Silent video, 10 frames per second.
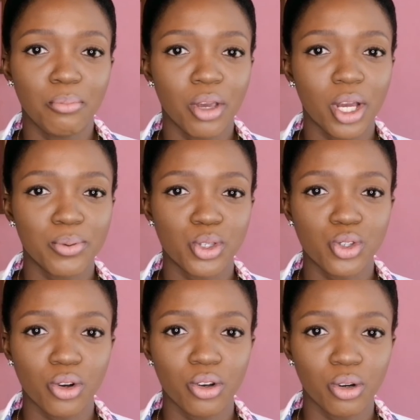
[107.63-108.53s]
makeup
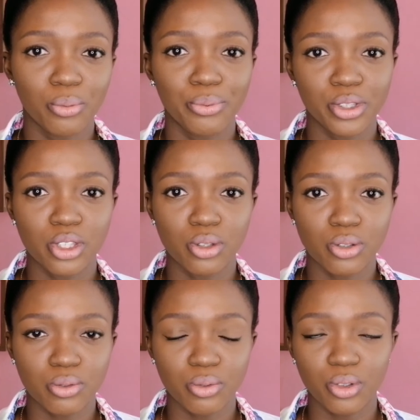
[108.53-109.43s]
tutorial pretty
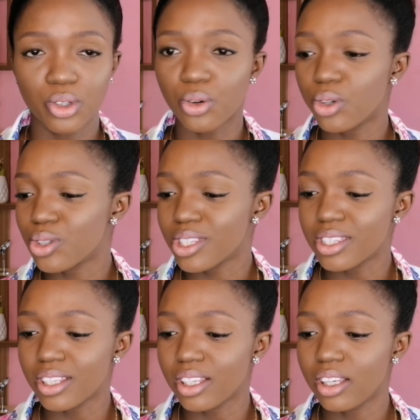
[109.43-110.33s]
soon. You're going to
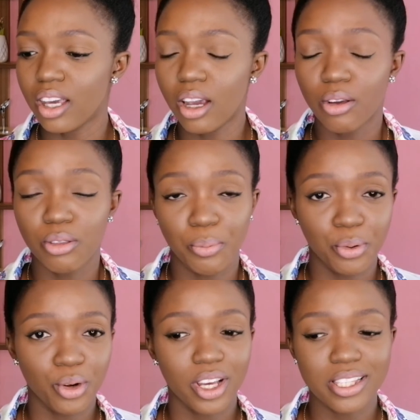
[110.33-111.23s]
see the
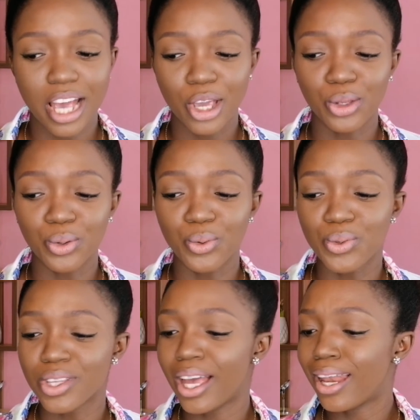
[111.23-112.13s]
products I
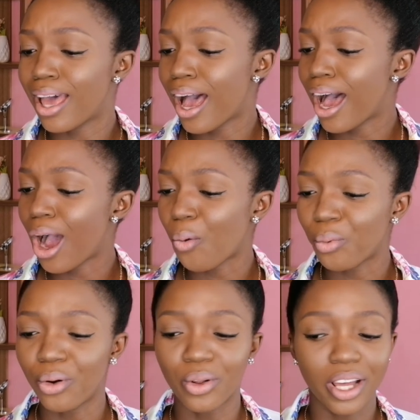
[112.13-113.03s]
use and how
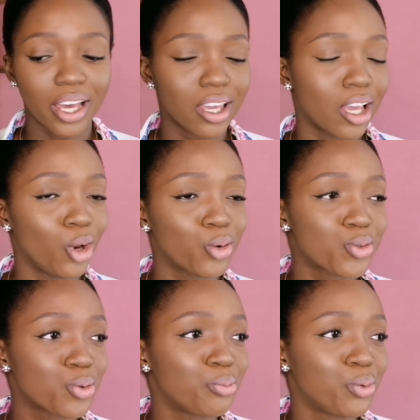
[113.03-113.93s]
well like it
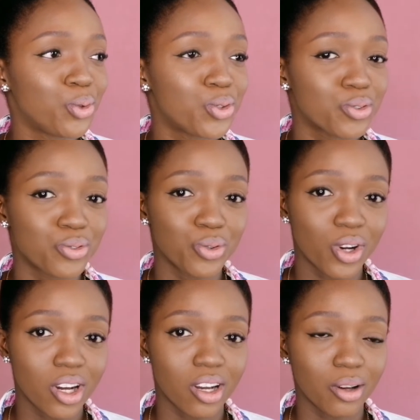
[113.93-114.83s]
looks so beautiful,
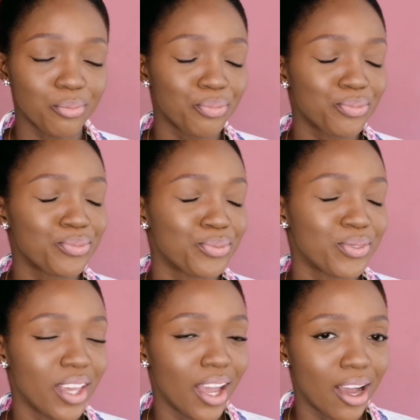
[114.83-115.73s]
huh?
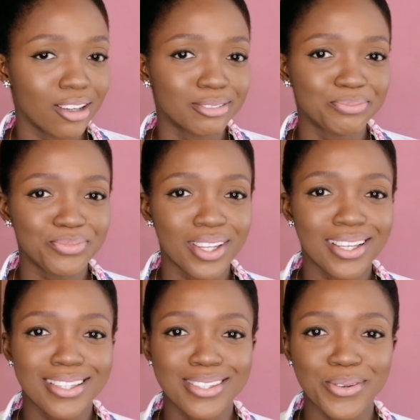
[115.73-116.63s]
Yeah.
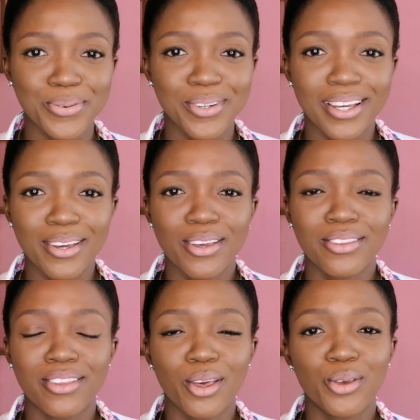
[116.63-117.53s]
So
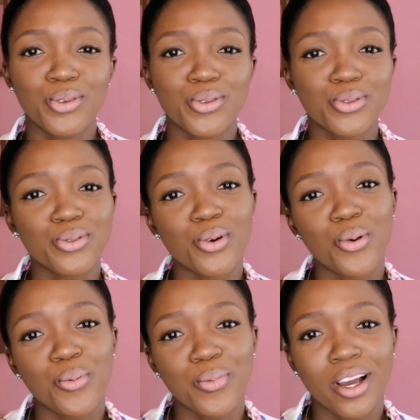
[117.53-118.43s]
thank you so
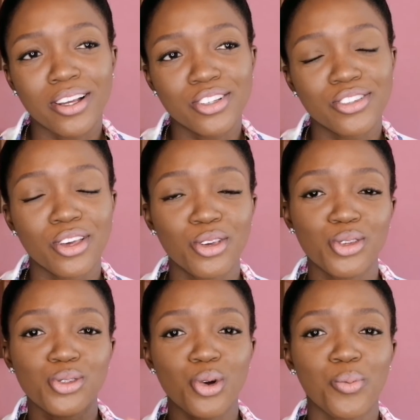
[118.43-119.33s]
much. Thank
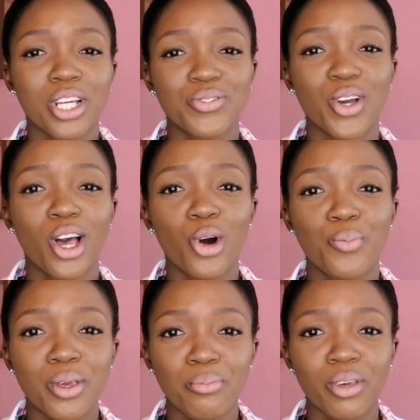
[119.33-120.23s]
you so much for
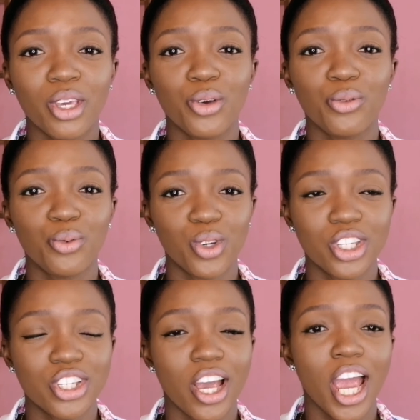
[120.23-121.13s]
helping me
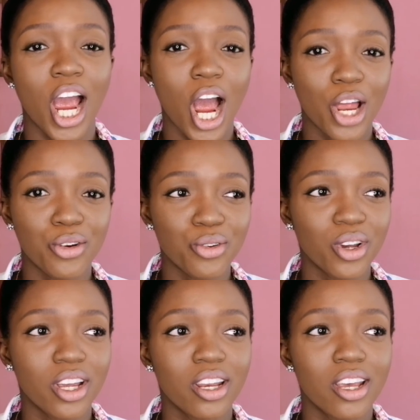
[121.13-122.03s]
reach a
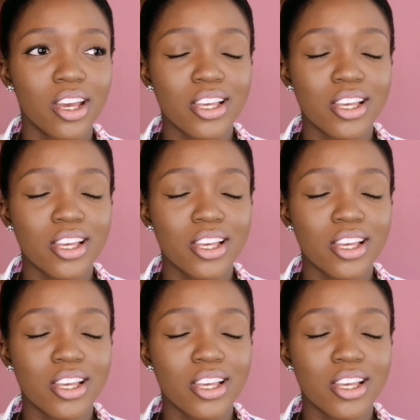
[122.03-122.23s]
hundred